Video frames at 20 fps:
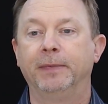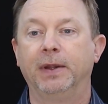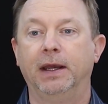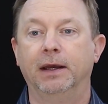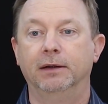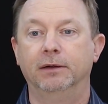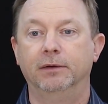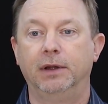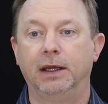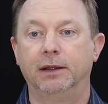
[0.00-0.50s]

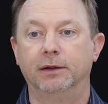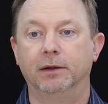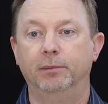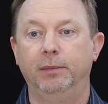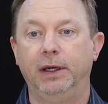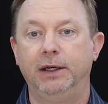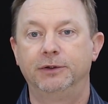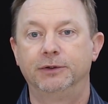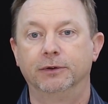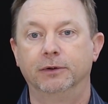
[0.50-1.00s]
and the
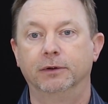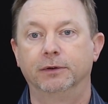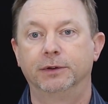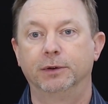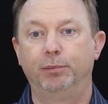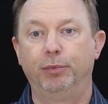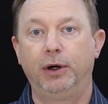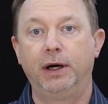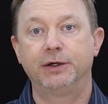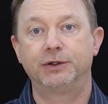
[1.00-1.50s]
major
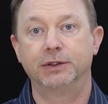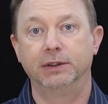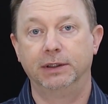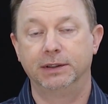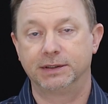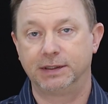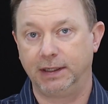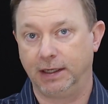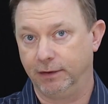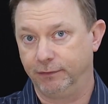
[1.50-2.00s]
depression
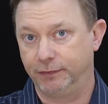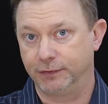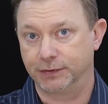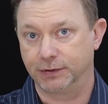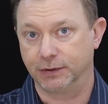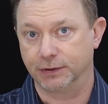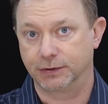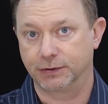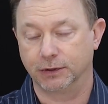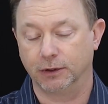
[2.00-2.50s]
is the
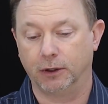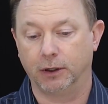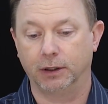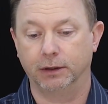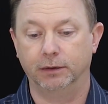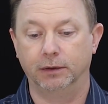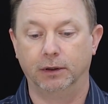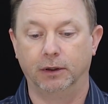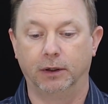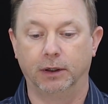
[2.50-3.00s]
emphasis
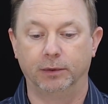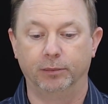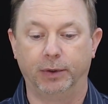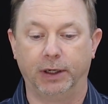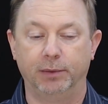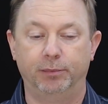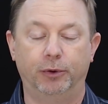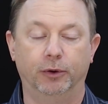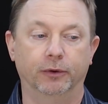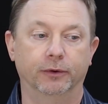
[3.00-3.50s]
on
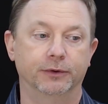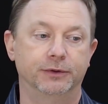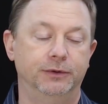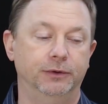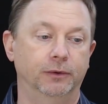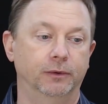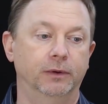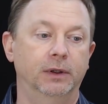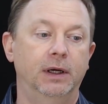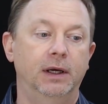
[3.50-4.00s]
Bipolar
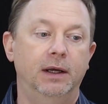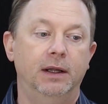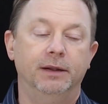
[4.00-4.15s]
2.